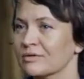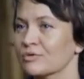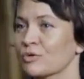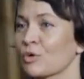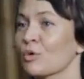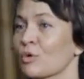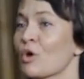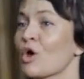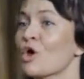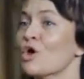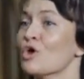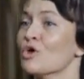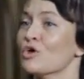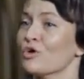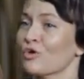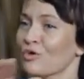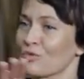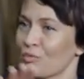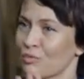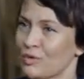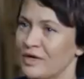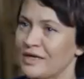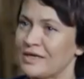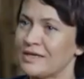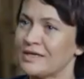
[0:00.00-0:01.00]
So
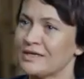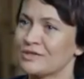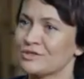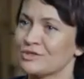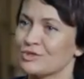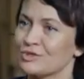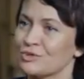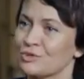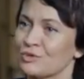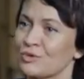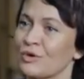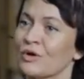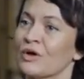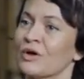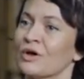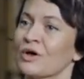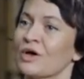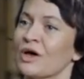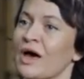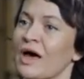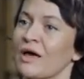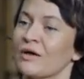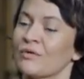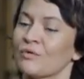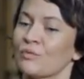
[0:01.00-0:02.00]
we
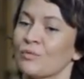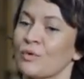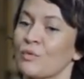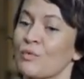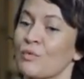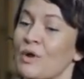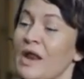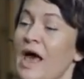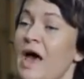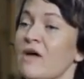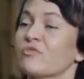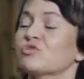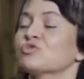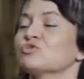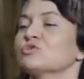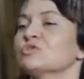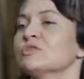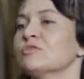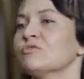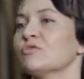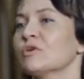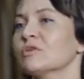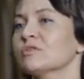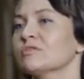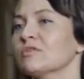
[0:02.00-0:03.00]
will have two
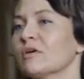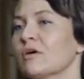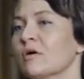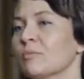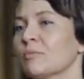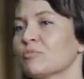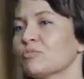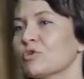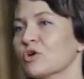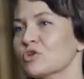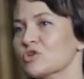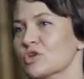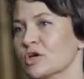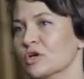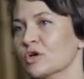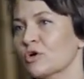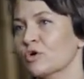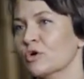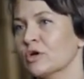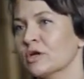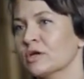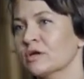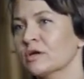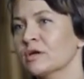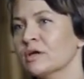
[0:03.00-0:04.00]
different projects
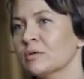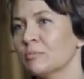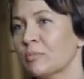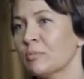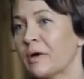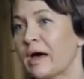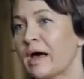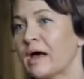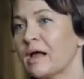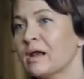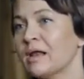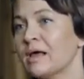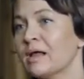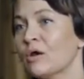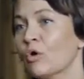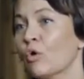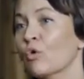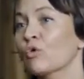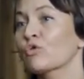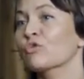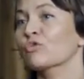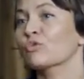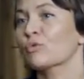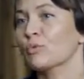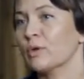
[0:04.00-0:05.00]
going in parallel,
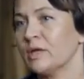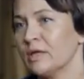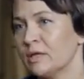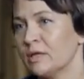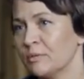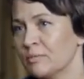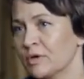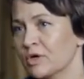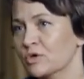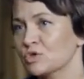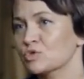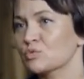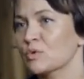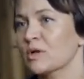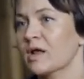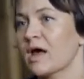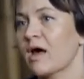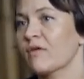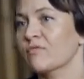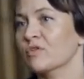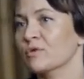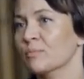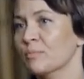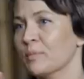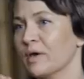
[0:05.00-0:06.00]
or three, because we'll
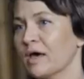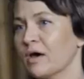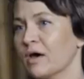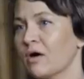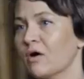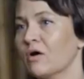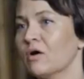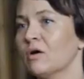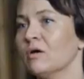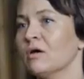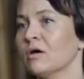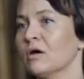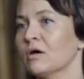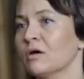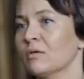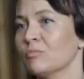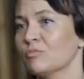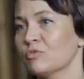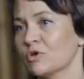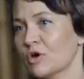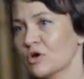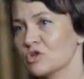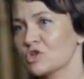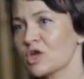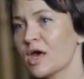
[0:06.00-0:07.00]
have the payroll
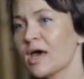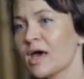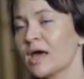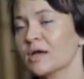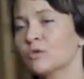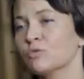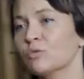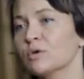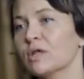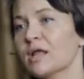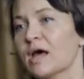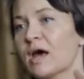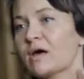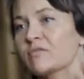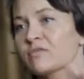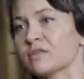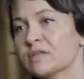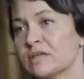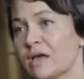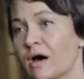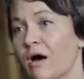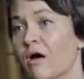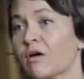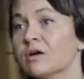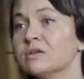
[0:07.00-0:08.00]
project, we'll have
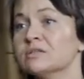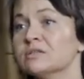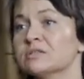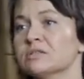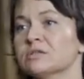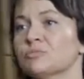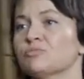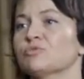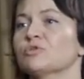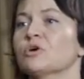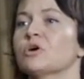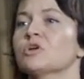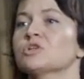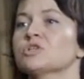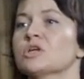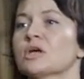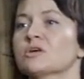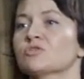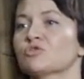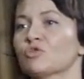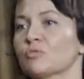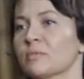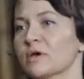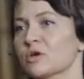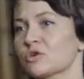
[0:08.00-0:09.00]
the IT
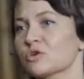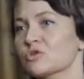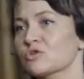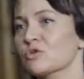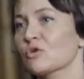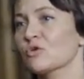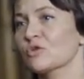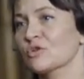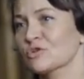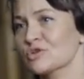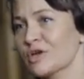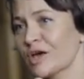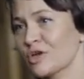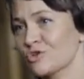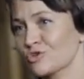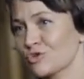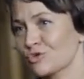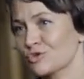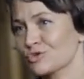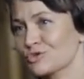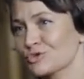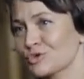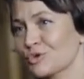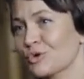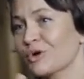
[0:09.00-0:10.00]
project to make sure that
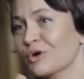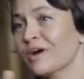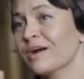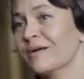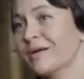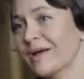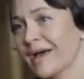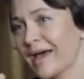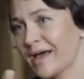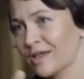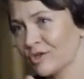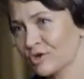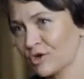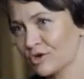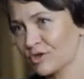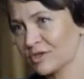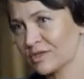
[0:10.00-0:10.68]
HR SOAR and